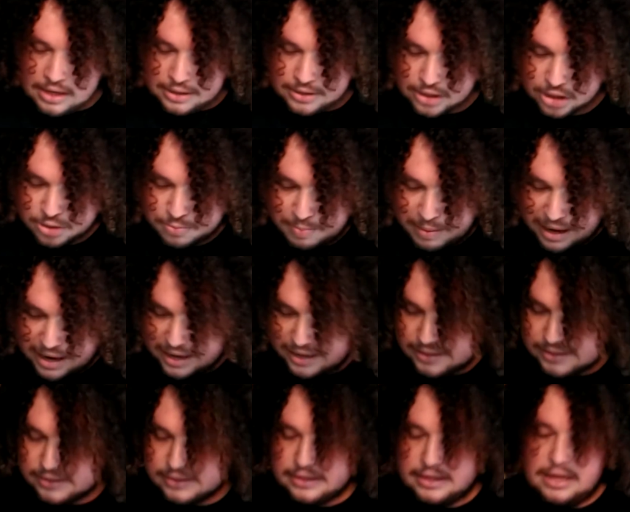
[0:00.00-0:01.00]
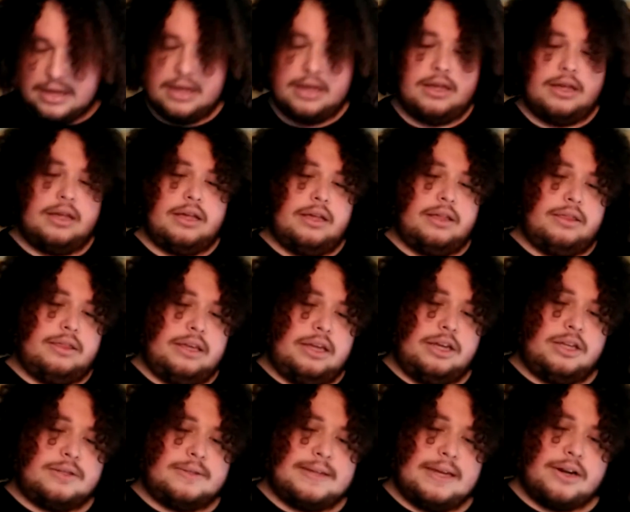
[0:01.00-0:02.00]
Dutch band.
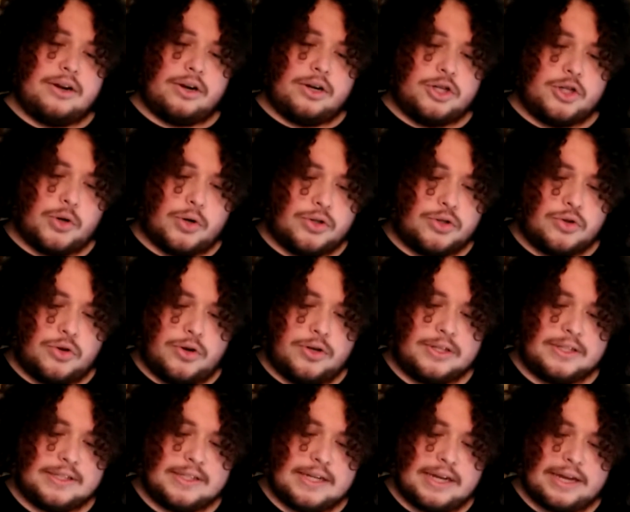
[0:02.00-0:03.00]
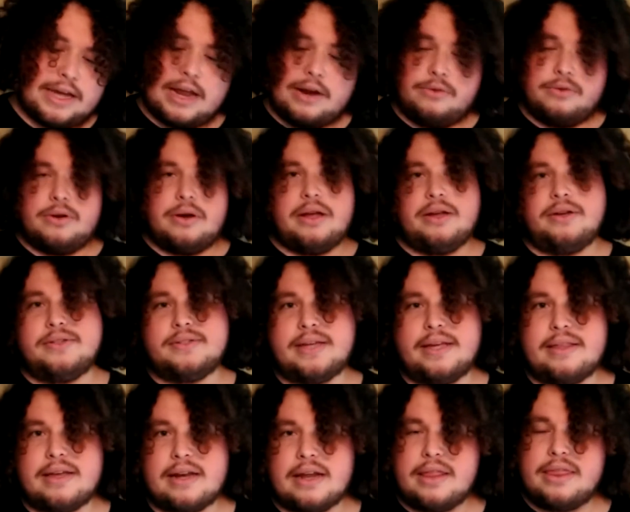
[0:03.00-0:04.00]
The singer George Ostek. I don't know how you
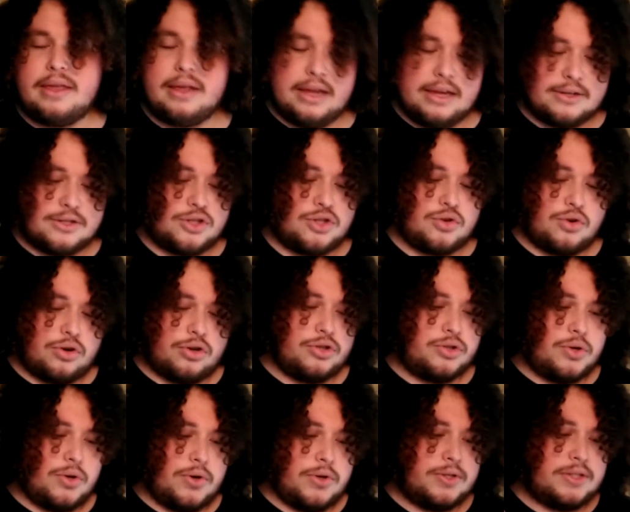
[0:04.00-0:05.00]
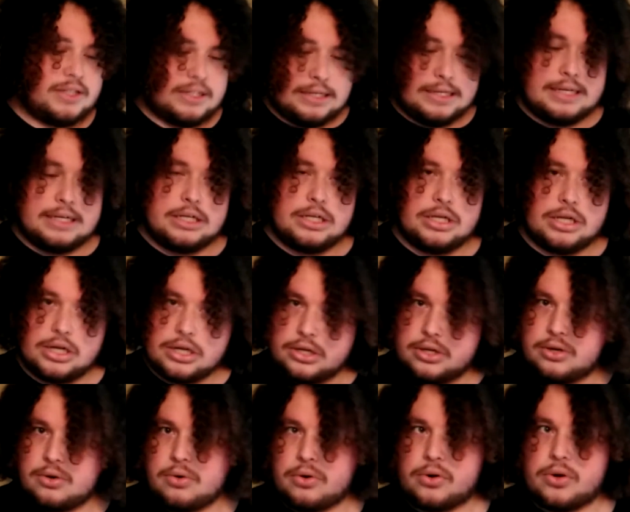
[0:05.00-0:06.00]
say that. I think it's George Ostek
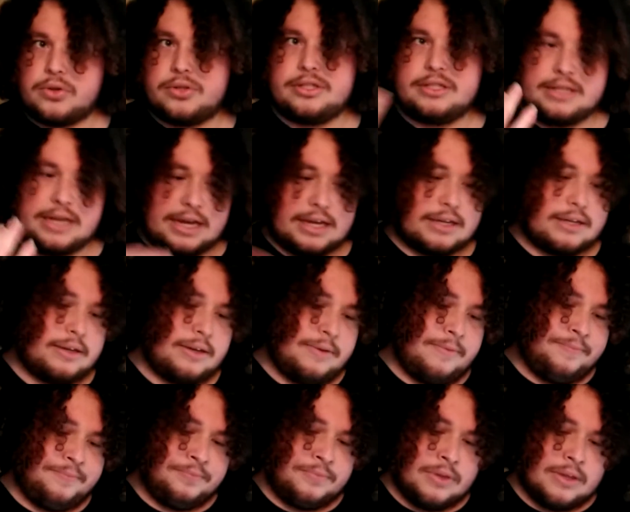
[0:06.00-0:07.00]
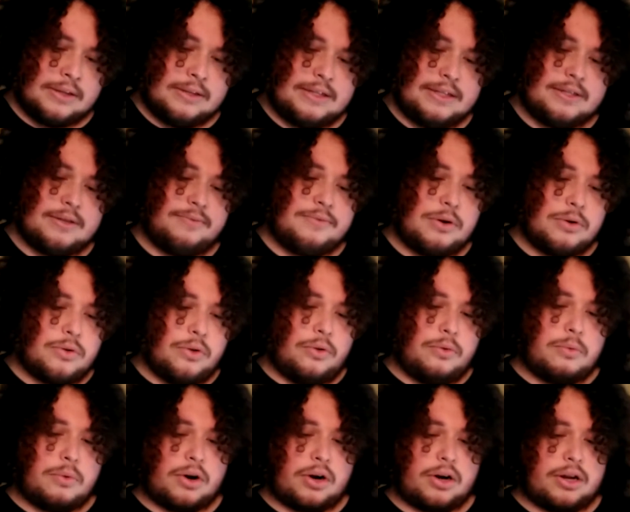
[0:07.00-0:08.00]
or Ostek. Did some
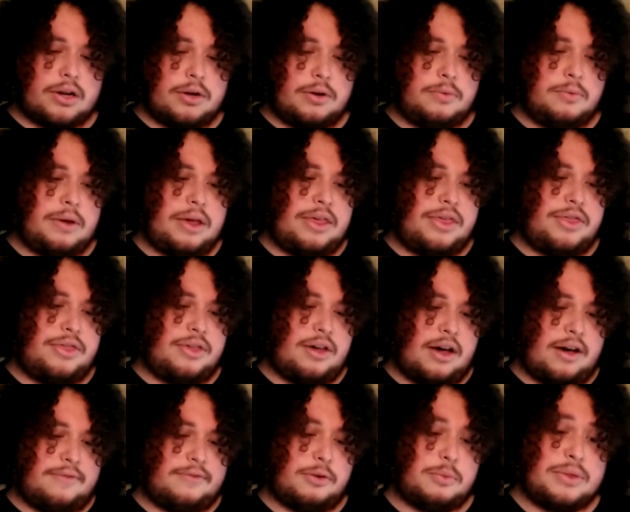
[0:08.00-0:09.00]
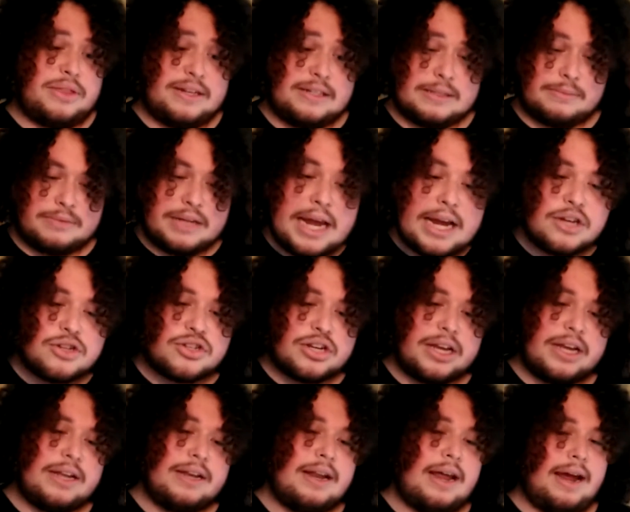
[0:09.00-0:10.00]
vocal work for Within
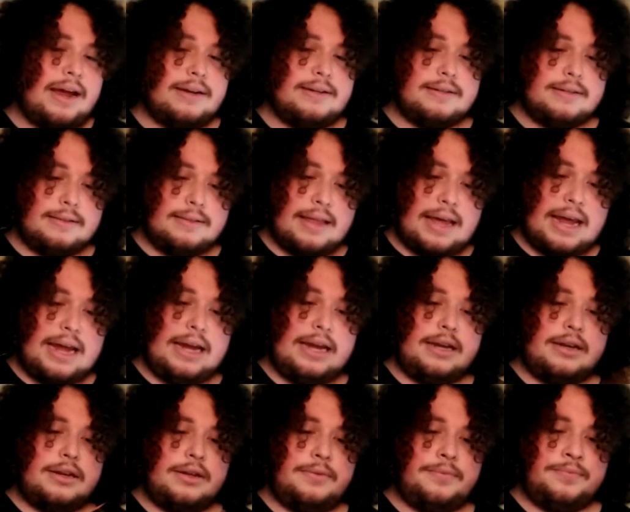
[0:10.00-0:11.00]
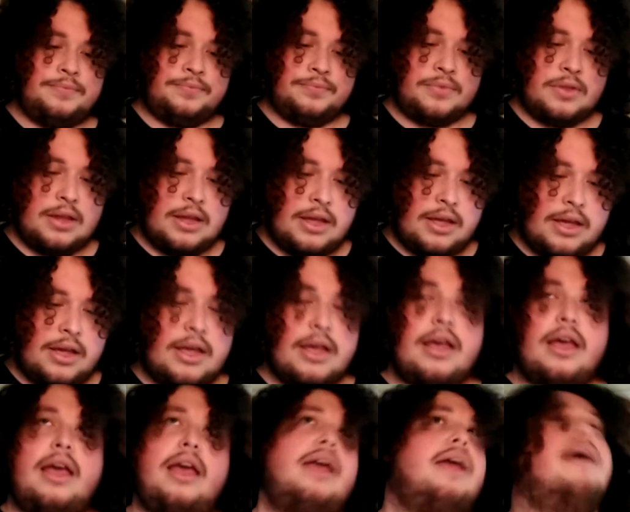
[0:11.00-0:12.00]
Temptation and Delane,
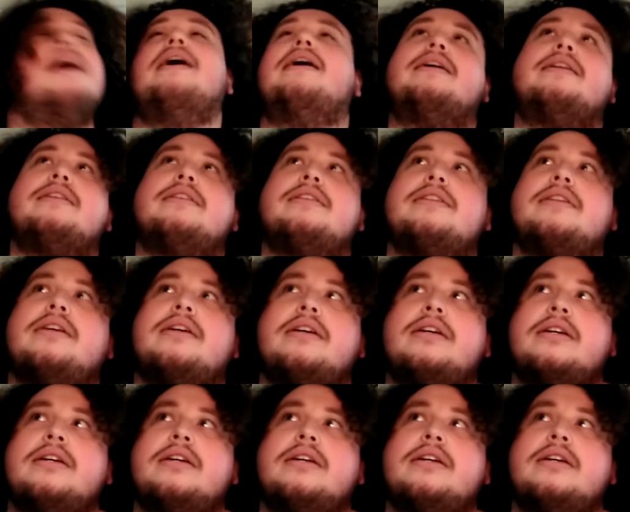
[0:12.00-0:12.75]
and